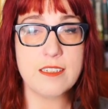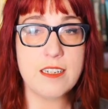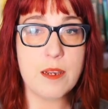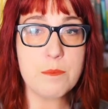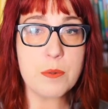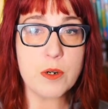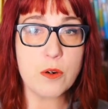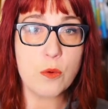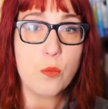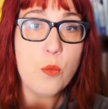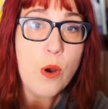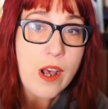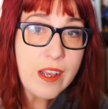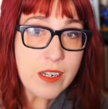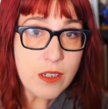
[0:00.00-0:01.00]
Number
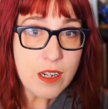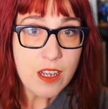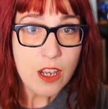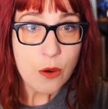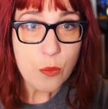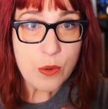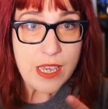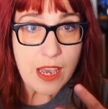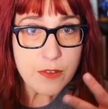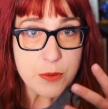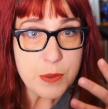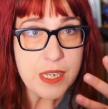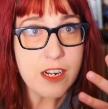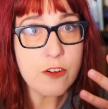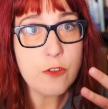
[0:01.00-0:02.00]
one, we have to
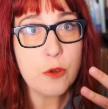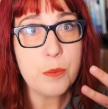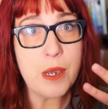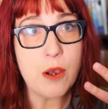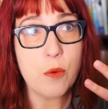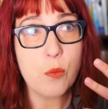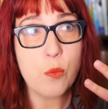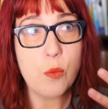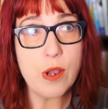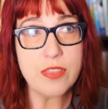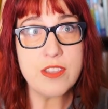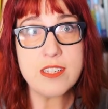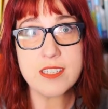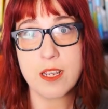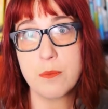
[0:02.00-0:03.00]
be careful about what
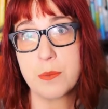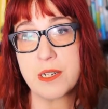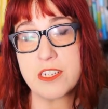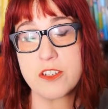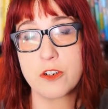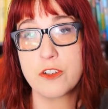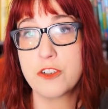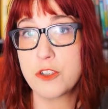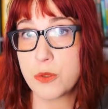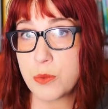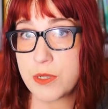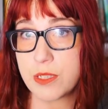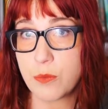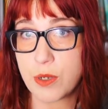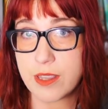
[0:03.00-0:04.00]
these companies are
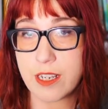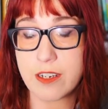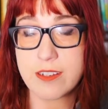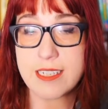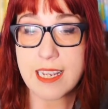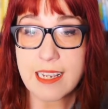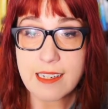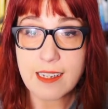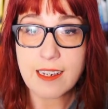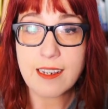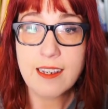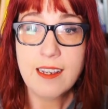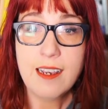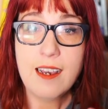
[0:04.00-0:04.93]
doing with our data,